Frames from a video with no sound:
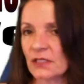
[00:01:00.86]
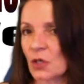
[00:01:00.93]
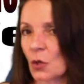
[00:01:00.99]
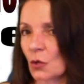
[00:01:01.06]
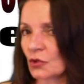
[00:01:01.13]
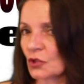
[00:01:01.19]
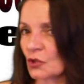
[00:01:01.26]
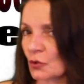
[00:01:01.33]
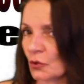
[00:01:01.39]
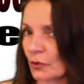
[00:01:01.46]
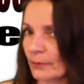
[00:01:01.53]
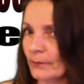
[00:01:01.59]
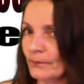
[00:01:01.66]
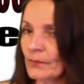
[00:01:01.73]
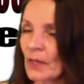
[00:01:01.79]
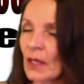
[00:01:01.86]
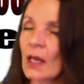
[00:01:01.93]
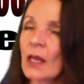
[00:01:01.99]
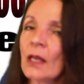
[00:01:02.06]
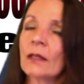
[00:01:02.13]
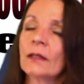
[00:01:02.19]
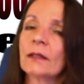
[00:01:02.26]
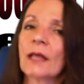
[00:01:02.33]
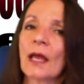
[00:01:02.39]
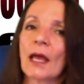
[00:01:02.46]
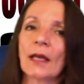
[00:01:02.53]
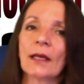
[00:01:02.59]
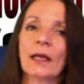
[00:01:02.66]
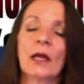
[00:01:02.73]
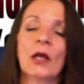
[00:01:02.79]
long term,
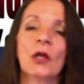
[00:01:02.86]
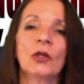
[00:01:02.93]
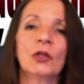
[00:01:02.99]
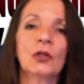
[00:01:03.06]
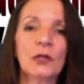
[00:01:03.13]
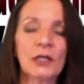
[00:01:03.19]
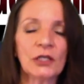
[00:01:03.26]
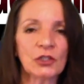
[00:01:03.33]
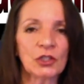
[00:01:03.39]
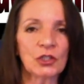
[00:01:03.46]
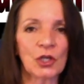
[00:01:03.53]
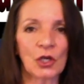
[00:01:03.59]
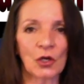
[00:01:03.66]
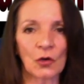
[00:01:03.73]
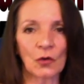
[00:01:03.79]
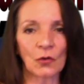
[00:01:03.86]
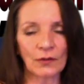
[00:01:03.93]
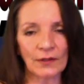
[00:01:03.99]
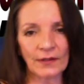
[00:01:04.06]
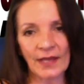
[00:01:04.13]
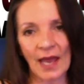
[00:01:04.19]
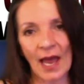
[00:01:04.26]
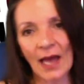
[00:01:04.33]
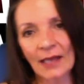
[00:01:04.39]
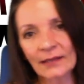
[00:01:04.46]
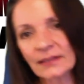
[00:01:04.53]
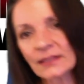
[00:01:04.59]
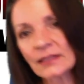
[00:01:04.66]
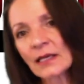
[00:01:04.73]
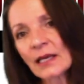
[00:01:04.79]
then you need to know
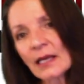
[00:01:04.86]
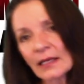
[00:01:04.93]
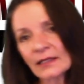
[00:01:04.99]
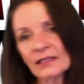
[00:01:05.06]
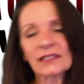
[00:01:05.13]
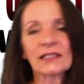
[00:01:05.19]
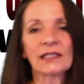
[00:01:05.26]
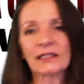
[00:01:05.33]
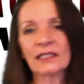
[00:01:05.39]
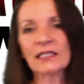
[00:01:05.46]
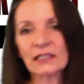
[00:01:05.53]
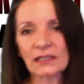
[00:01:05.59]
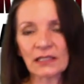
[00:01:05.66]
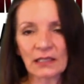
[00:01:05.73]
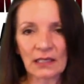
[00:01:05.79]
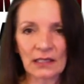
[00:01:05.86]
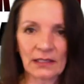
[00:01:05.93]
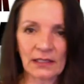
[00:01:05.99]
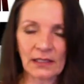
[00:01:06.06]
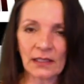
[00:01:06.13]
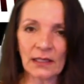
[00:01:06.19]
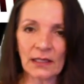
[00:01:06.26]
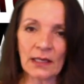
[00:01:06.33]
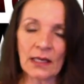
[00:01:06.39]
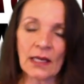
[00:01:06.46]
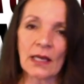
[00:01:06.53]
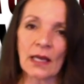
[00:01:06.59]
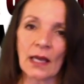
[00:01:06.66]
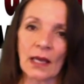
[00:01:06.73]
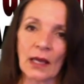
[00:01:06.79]
that statistically,
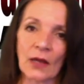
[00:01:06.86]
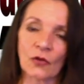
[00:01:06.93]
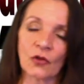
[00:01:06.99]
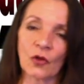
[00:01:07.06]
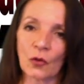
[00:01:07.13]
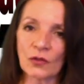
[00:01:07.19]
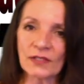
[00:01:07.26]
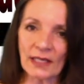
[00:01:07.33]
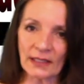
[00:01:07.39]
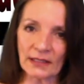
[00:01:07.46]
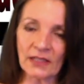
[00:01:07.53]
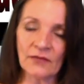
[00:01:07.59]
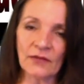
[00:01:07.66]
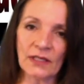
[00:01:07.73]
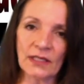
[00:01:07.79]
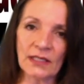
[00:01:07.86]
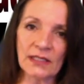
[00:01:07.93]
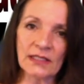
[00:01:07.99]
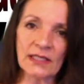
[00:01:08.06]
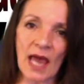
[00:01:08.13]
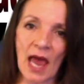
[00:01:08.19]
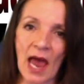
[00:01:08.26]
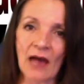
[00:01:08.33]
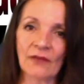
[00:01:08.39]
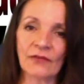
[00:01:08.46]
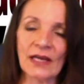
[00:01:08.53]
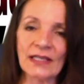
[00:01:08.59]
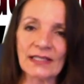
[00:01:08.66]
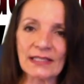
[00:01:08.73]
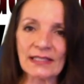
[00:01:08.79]
those activities have
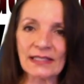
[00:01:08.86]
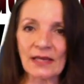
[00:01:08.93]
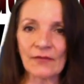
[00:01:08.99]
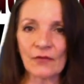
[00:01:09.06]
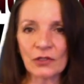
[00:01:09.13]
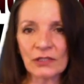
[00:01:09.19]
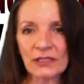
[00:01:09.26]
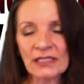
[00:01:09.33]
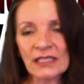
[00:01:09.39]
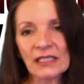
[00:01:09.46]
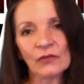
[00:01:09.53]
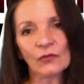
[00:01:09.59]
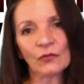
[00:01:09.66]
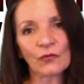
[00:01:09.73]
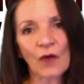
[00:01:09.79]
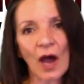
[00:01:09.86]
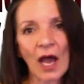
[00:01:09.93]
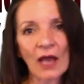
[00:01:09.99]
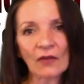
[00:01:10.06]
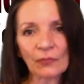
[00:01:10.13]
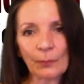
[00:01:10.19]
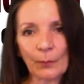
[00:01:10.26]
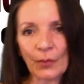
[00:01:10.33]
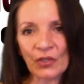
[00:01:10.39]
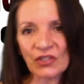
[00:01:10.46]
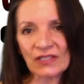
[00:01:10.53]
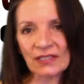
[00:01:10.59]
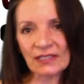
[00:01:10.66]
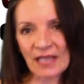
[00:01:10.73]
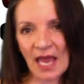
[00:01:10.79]
a
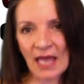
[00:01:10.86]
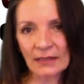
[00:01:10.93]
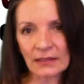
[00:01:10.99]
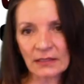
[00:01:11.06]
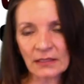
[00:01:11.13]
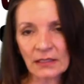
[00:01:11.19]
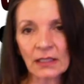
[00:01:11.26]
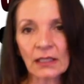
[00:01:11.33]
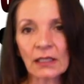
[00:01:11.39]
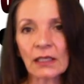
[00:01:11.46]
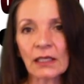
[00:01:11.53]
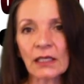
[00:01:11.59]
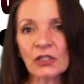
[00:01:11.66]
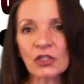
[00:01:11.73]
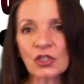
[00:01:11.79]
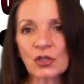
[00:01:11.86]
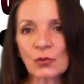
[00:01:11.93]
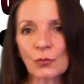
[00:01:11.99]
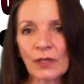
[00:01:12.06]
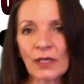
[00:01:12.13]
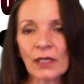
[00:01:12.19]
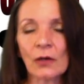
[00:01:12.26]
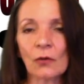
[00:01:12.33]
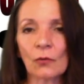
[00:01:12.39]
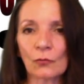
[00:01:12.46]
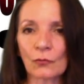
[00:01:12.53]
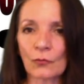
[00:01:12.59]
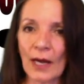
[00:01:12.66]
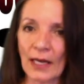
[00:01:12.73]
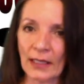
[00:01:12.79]
75% injury
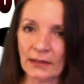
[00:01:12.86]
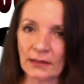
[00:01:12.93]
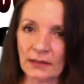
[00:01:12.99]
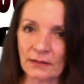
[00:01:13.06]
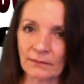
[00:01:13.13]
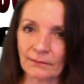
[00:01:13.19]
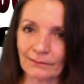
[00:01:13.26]
rate.